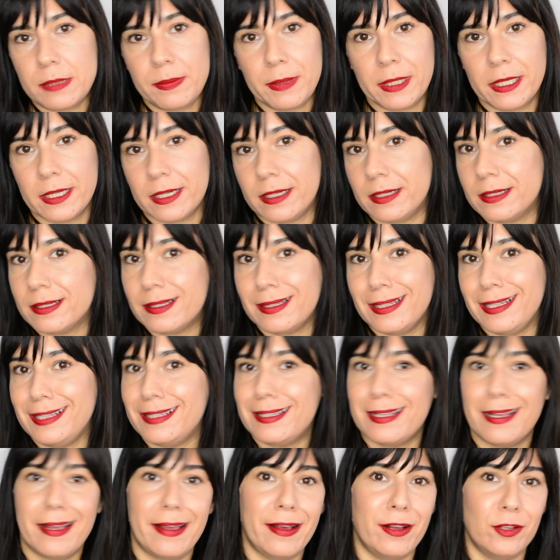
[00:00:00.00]
because
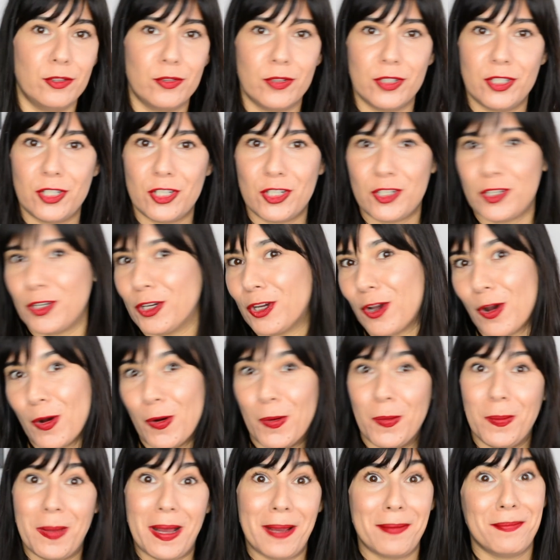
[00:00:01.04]
Lisa Eldridge took
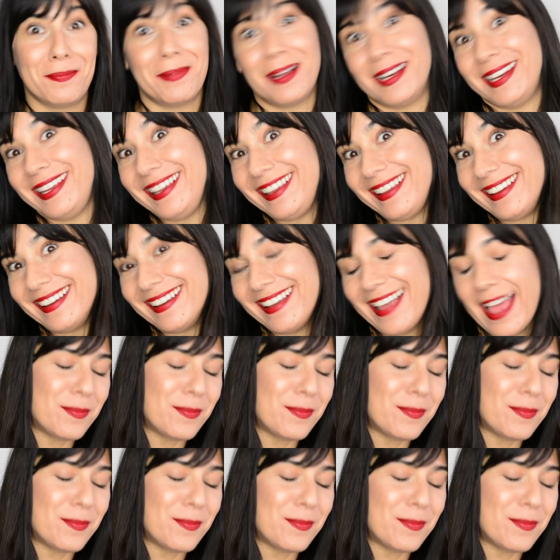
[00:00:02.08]
all my money.